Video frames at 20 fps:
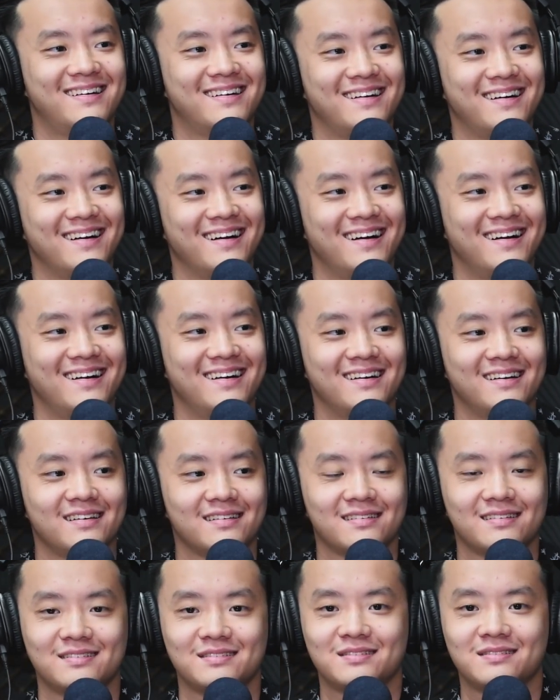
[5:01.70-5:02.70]

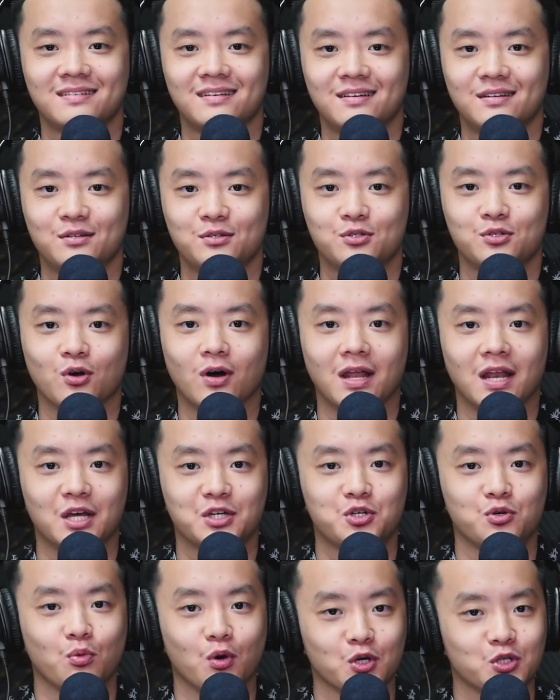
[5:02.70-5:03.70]
So
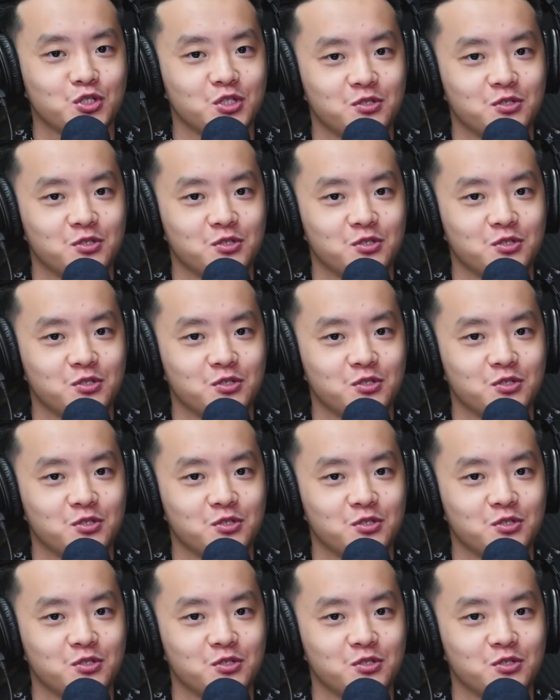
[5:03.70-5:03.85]
unless you watch